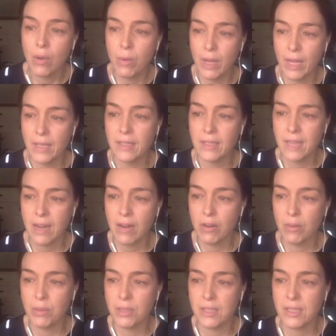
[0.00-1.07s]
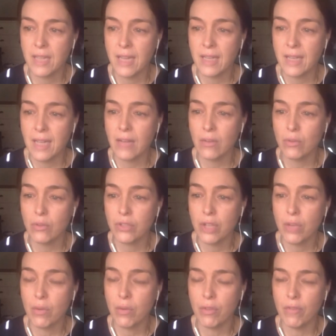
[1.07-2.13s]
were in a terrible state and
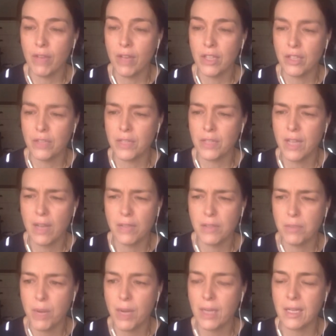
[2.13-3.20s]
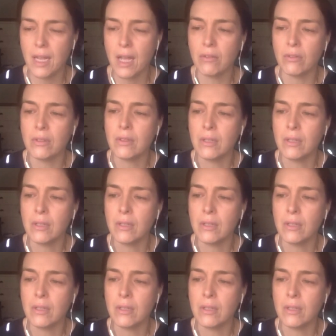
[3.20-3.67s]
also on the verge of a nervous breakdown.